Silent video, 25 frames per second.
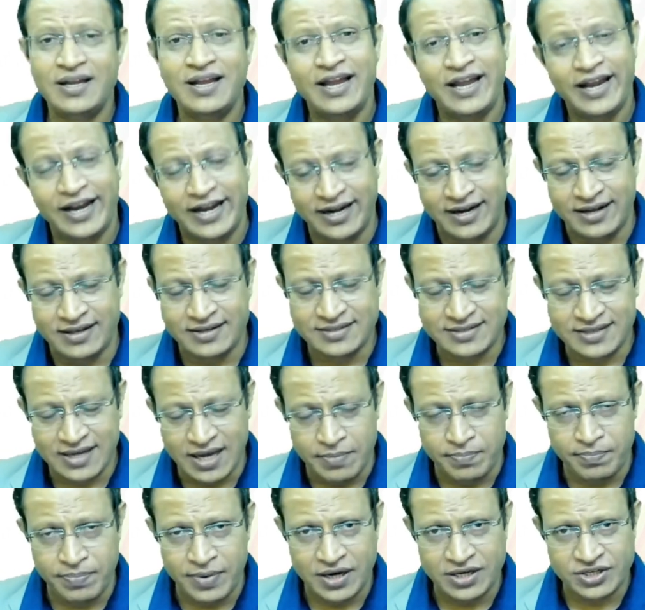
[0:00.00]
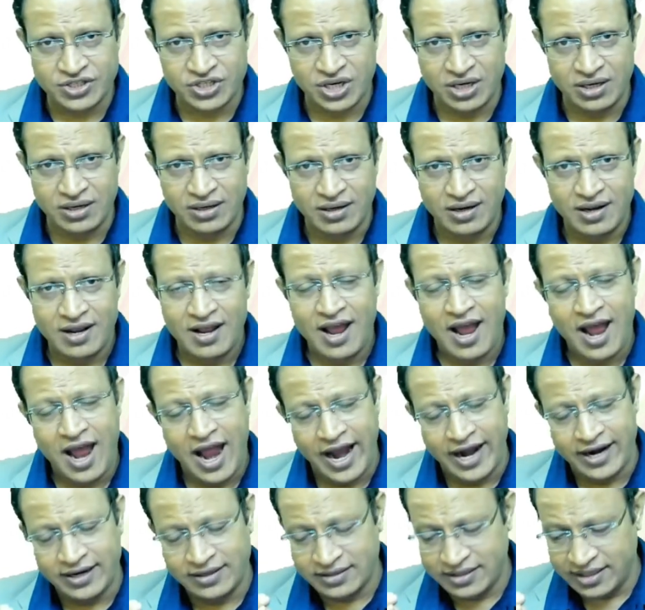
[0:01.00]
he does compulsion
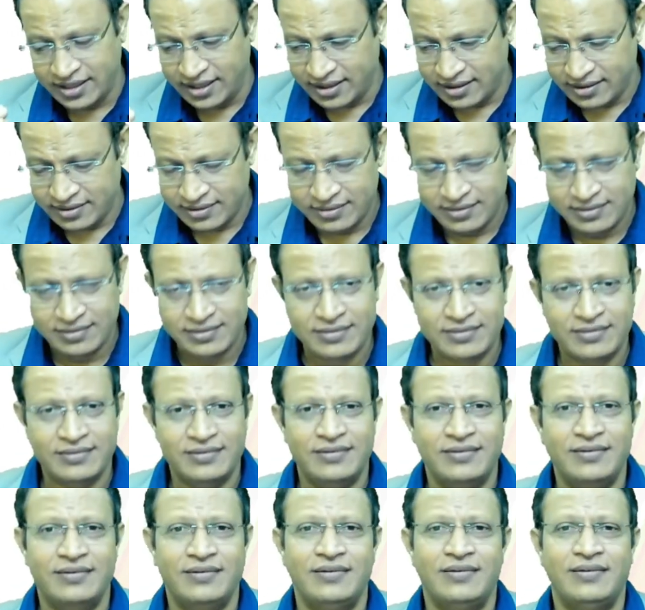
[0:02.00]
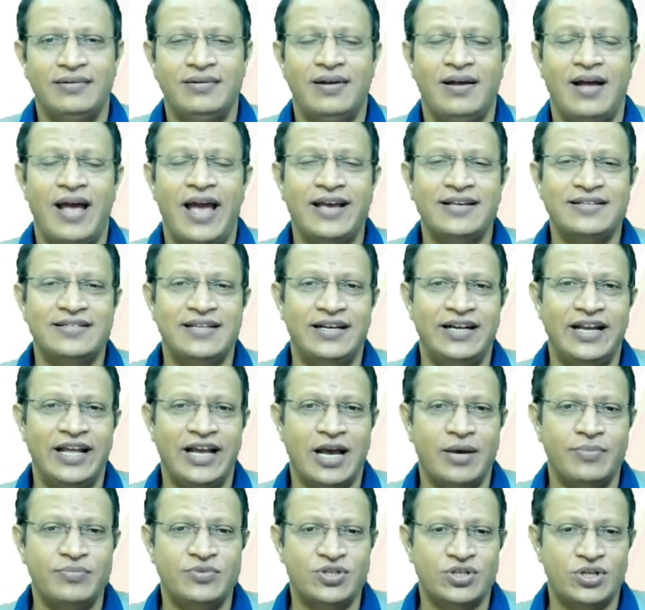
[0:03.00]
and the anxiety
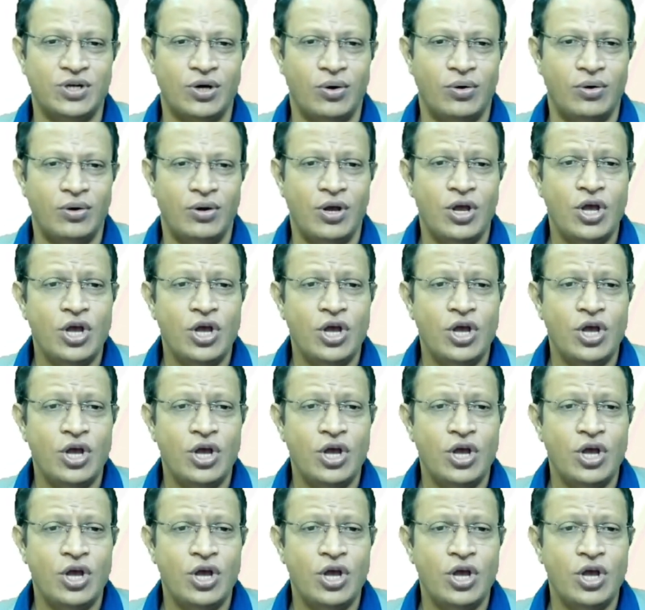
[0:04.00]
comes down.